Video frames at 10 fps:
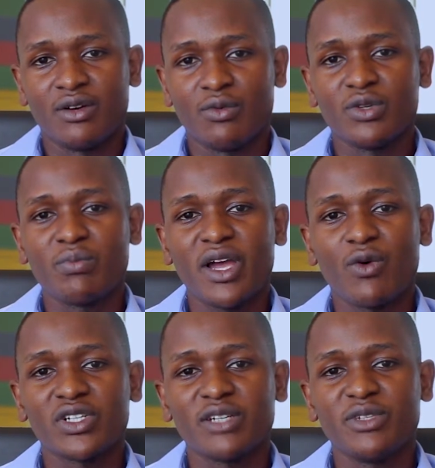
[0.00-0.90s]

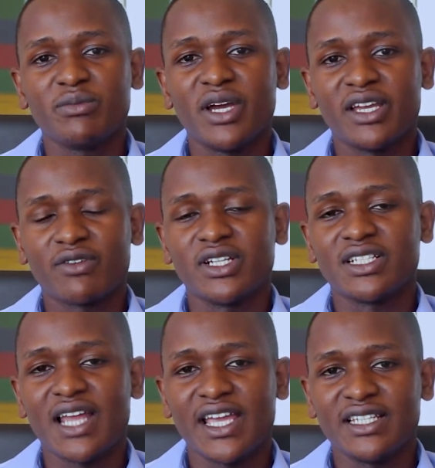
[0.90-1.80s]
What I mean by a
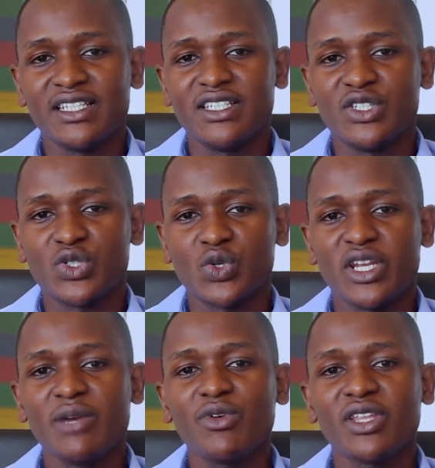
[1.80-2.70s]
credit line is to
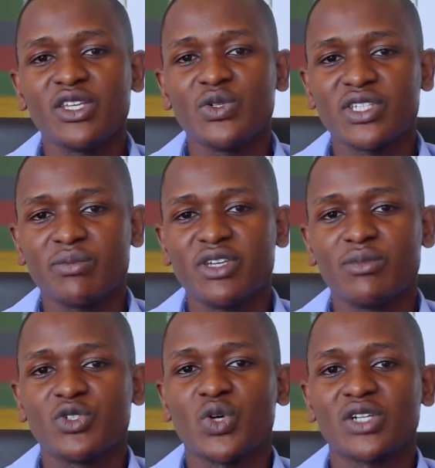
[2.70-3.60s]
enable the user be
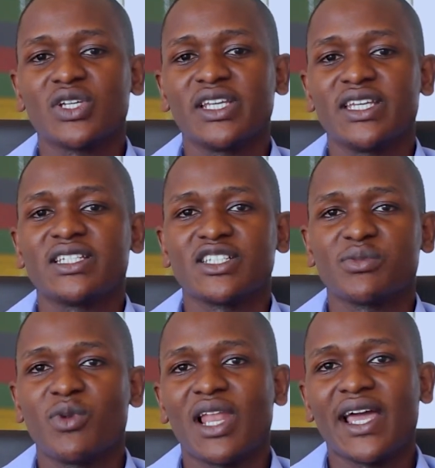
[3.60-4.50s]
able to actually get a
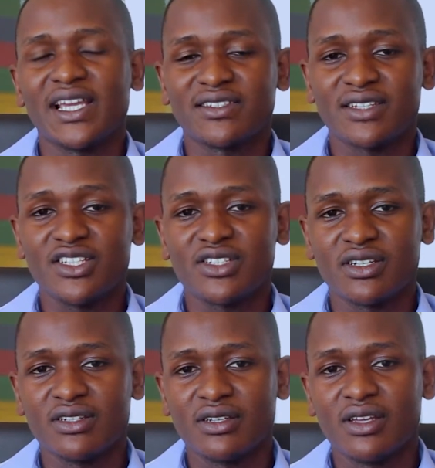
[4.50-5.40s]
smaller
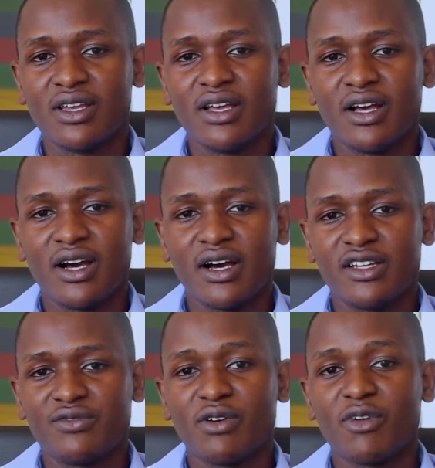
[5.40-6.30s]
extension
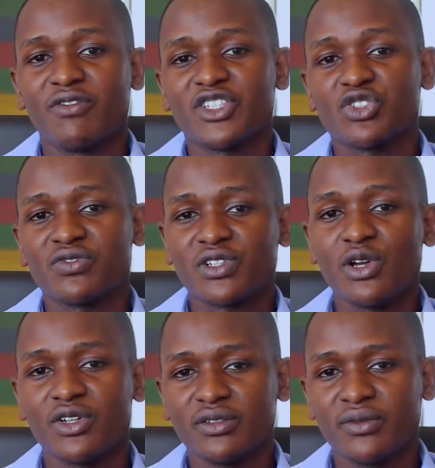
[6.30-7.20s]
in form of a soft
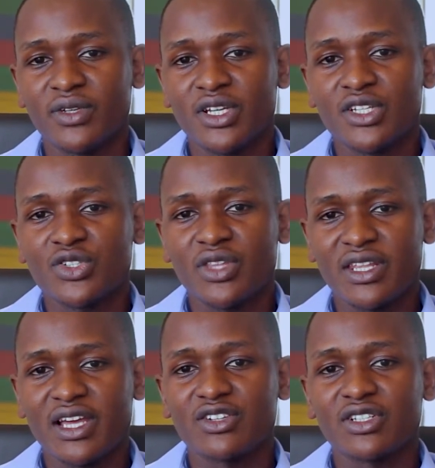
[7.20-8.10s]
loan so
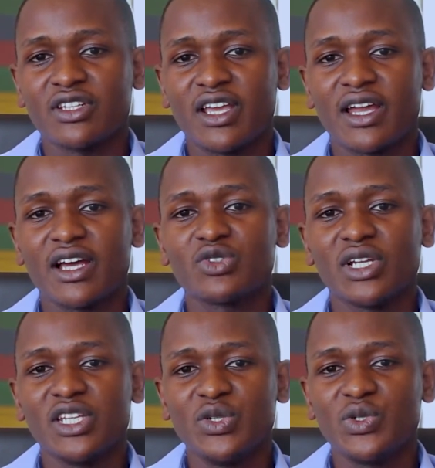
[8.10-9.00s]
that they can
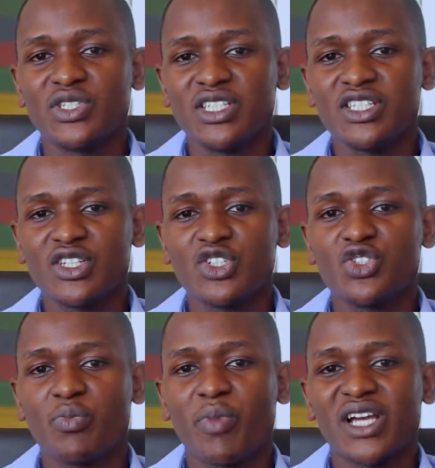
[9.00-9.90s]
actually use it
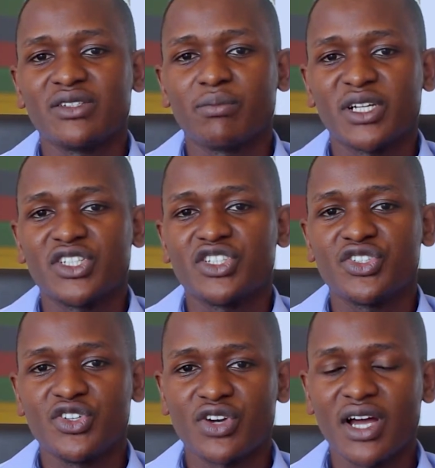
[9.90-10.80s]
to
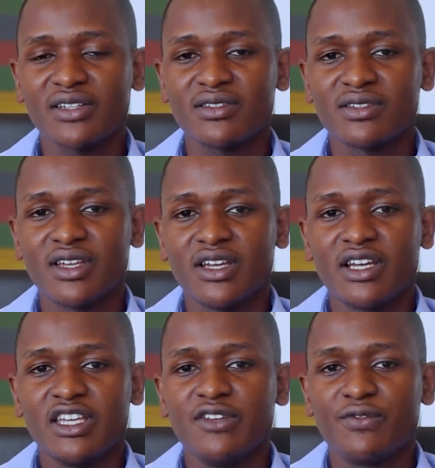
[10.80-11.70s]
purchase drugs
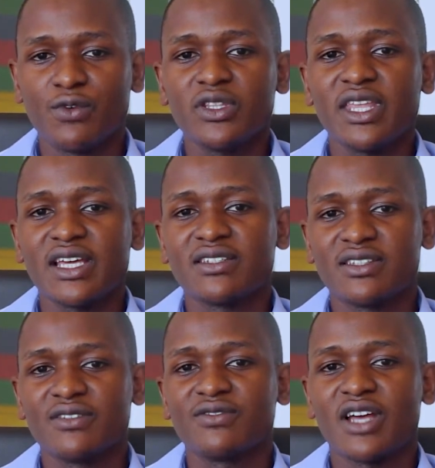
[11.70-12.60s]
if what they had
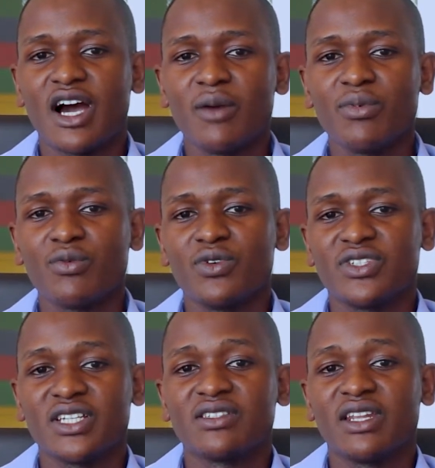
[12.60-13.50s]
saved up
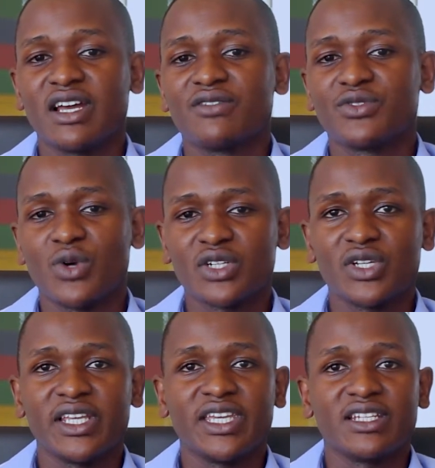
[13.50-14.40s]
was just enough to
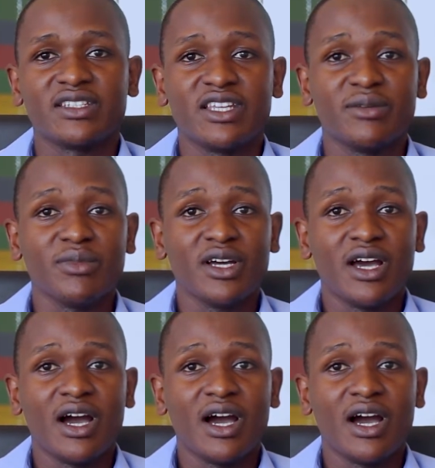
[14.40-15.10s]
actually get them